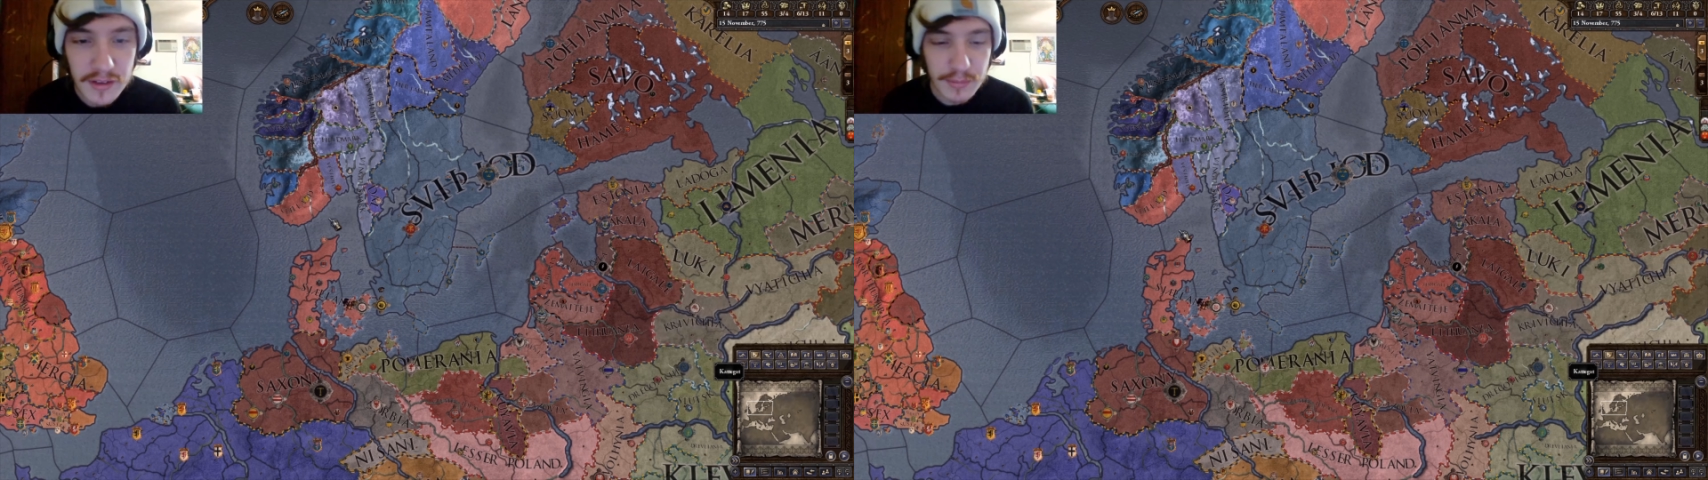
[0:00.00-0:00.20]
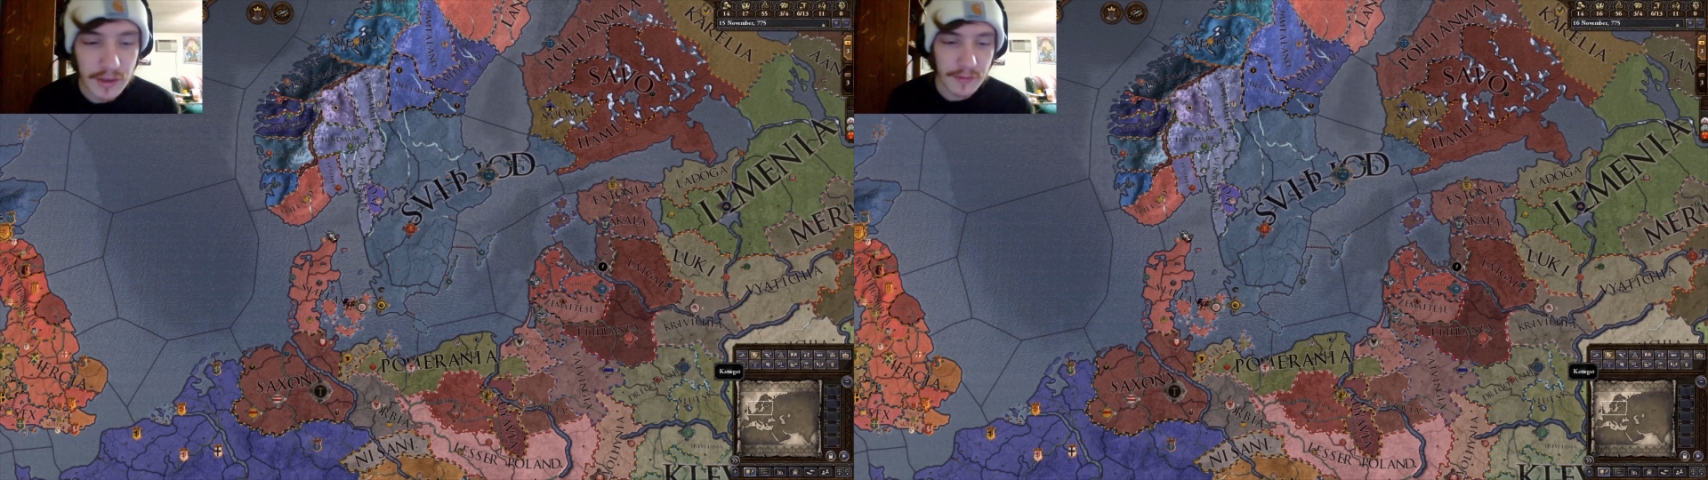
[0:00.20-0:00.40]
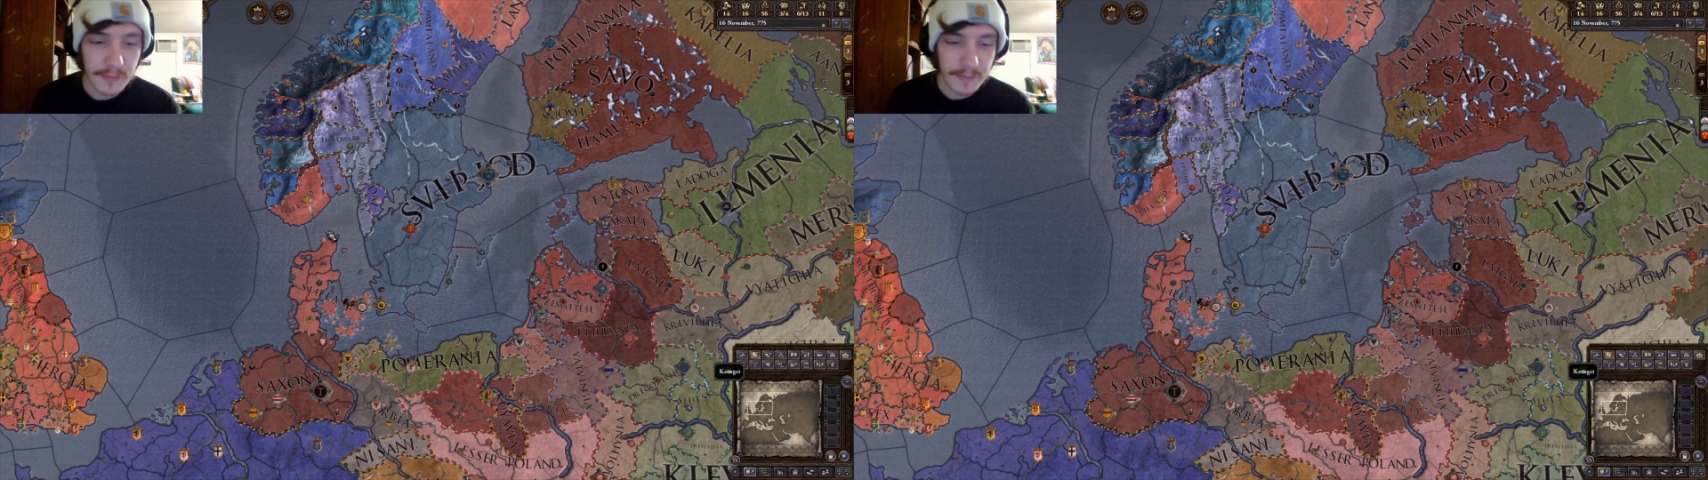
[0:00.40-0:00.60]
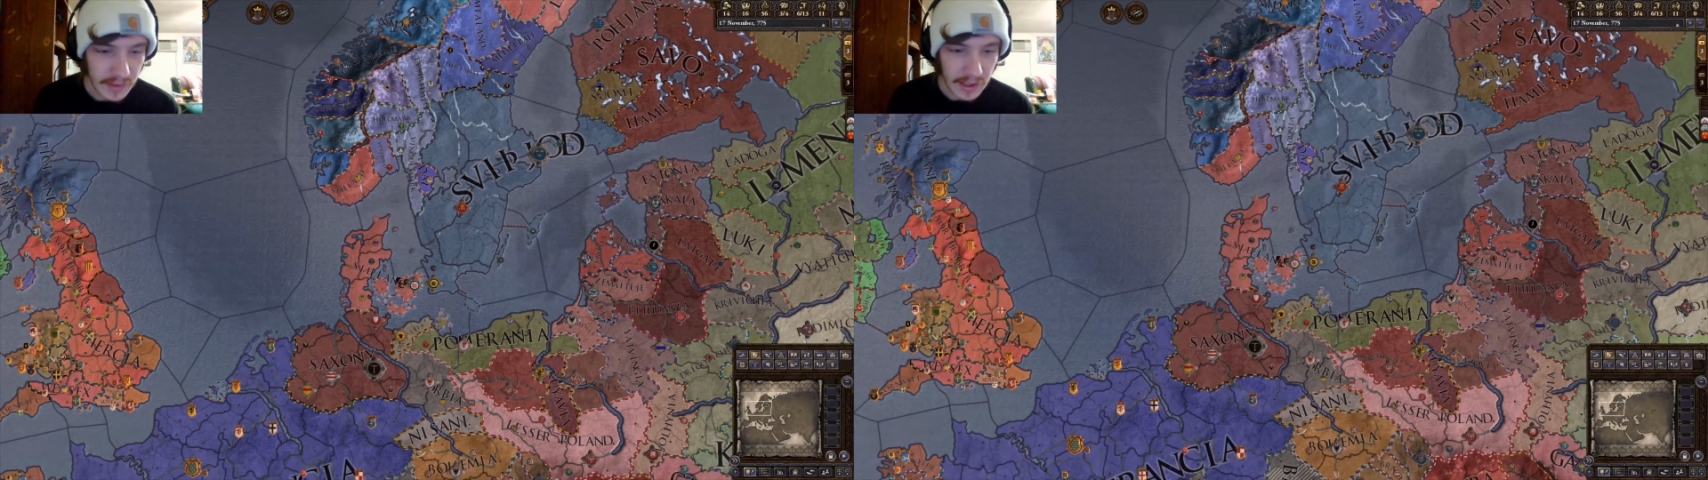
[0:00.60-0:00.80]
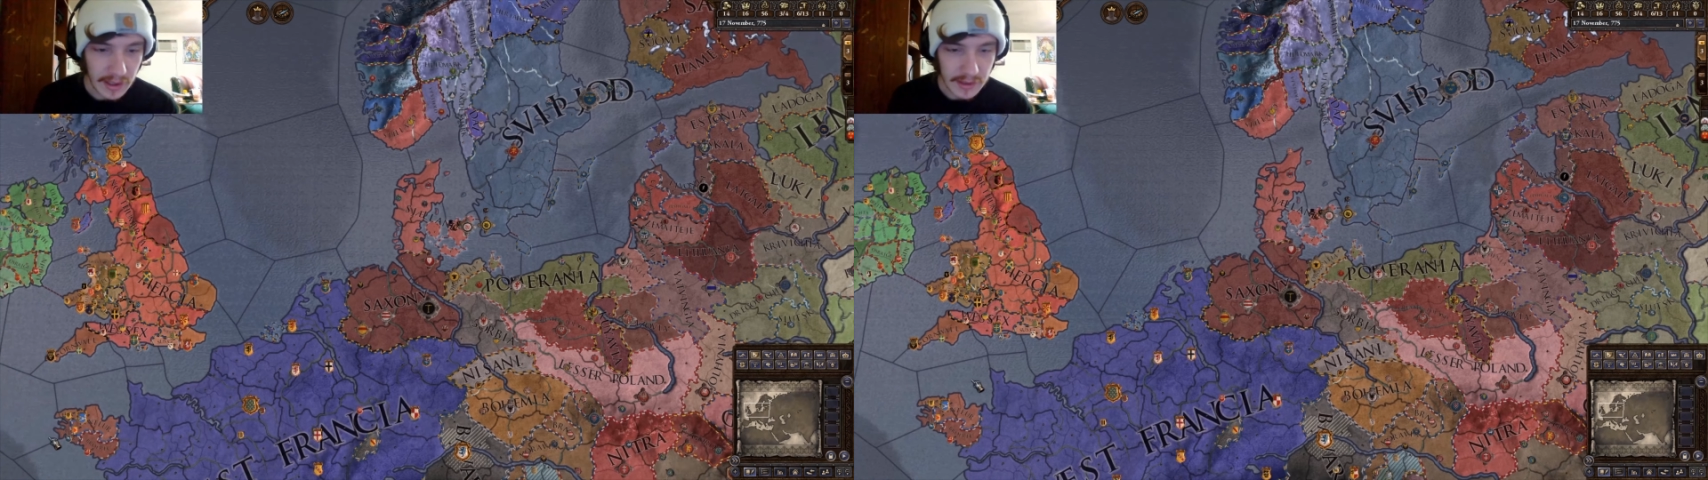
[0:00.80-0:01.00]
bro.
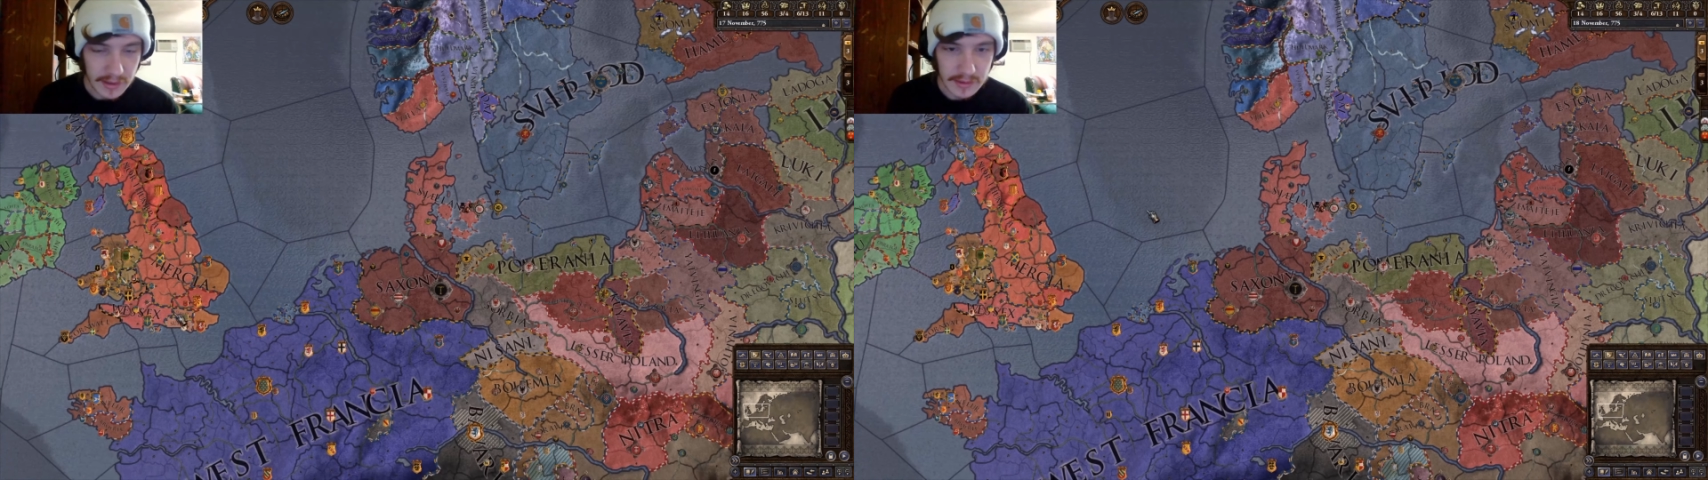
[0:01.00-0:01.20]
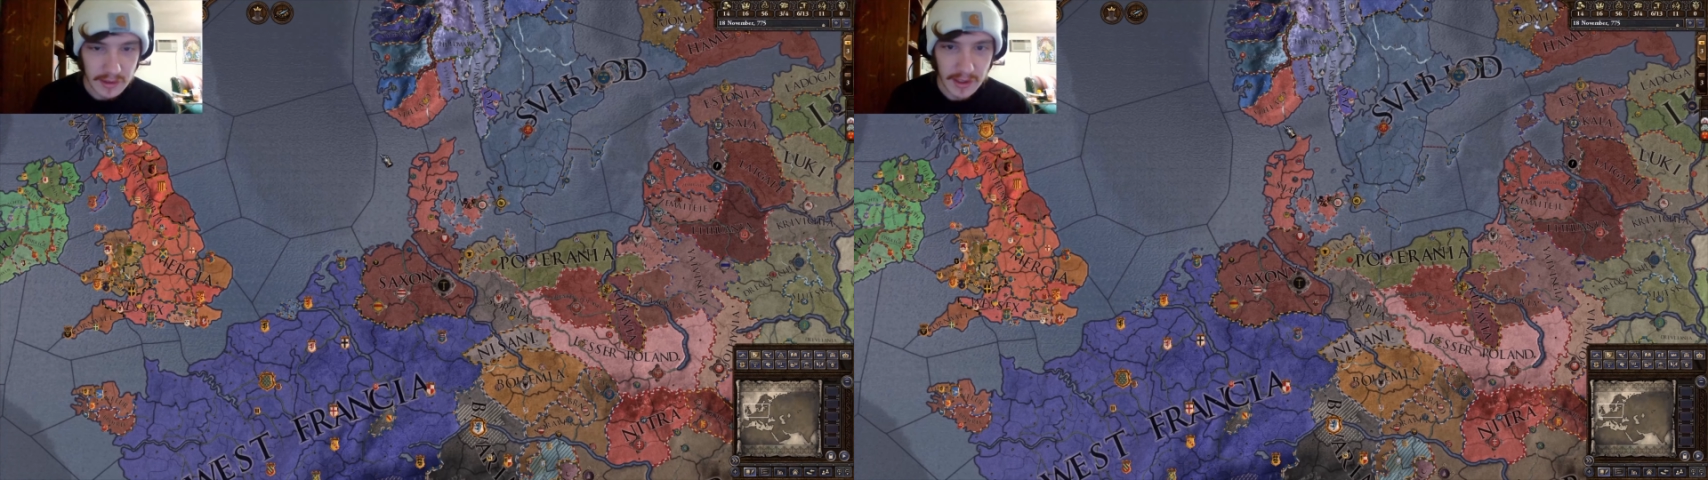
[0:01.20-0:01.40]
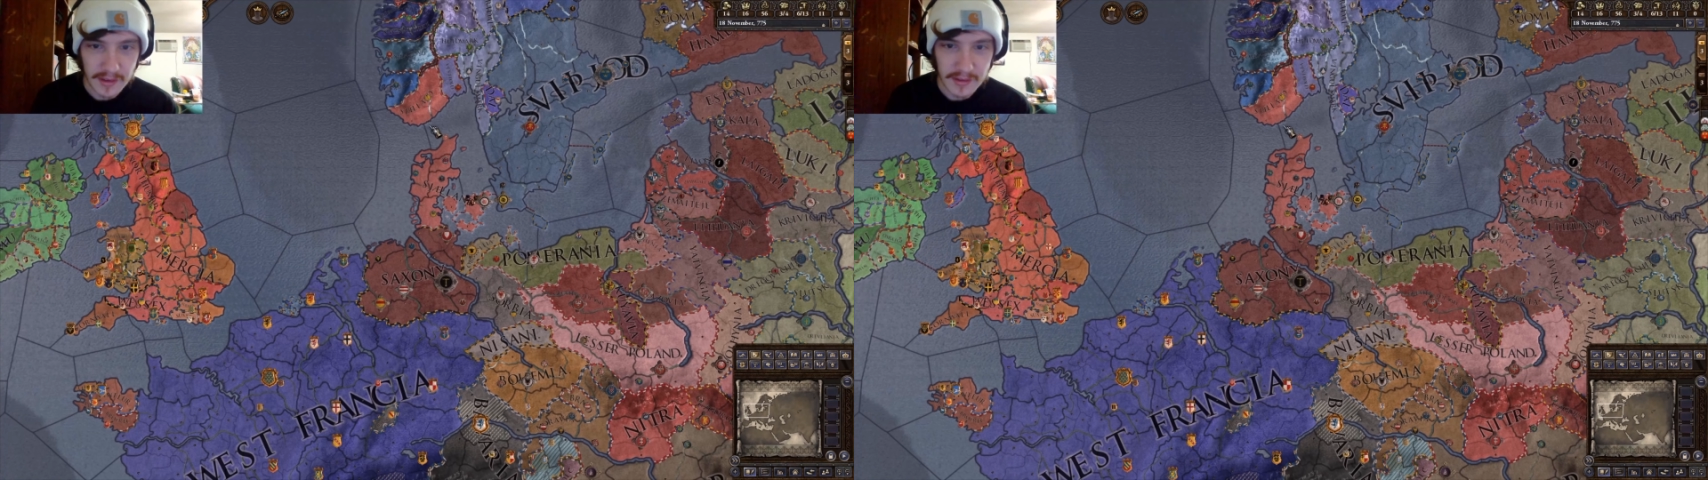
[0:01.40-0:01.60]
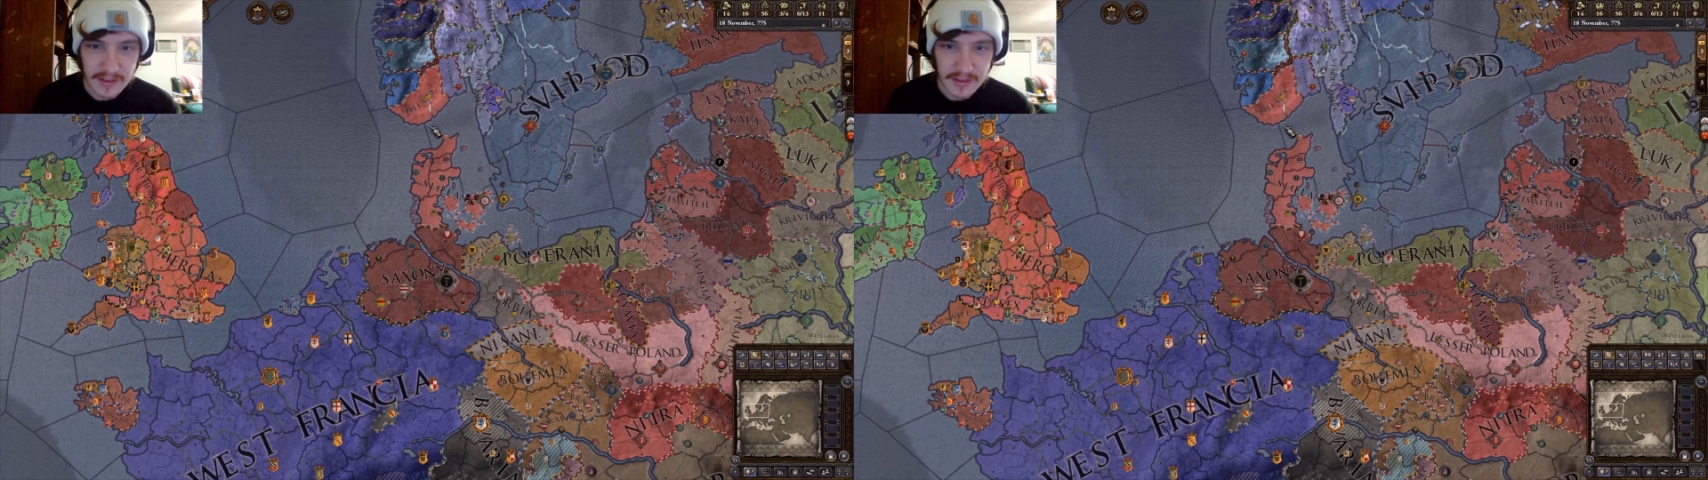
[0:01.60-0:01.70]
Yeah, I could